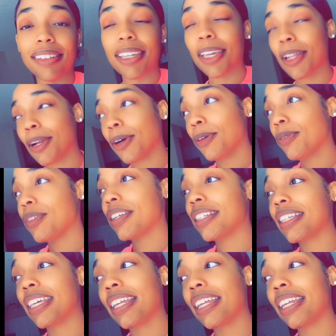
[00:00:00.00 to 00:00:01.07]
You know,
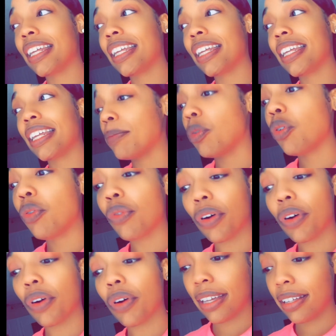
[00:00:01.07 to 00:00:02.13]
just get a get a move
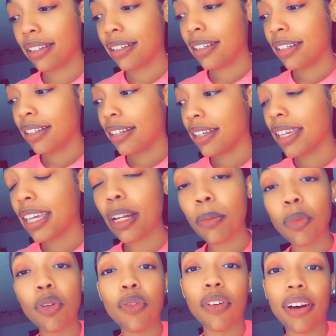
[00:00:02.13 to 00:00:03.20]
on it. Get a
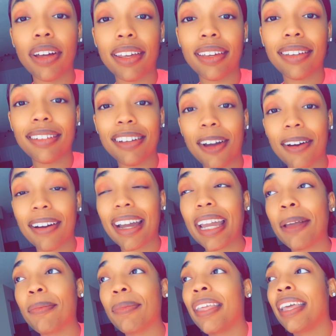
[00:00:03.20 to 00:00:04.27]
move on it. All
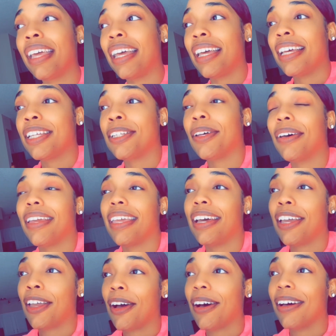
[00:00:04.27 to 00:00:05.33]
right. So yeah,
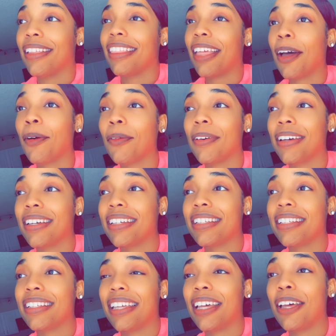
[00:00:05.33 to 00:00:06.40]
y'all, that
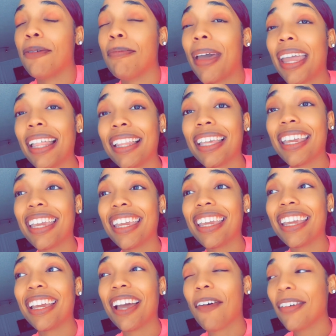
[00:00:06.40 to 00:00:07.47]
was
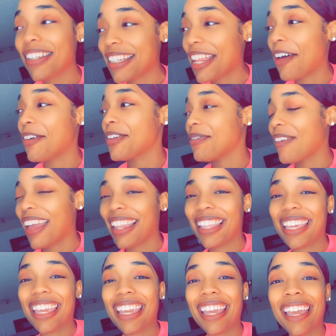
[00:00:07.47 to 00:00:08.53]
mainly. I want to say that was
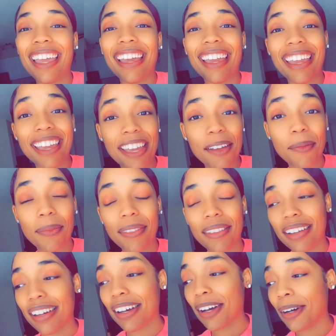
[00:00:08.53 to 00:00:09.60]
mainly it
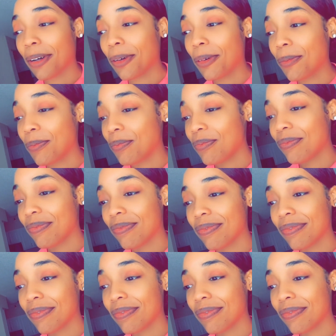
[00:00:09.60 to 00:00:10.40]
um,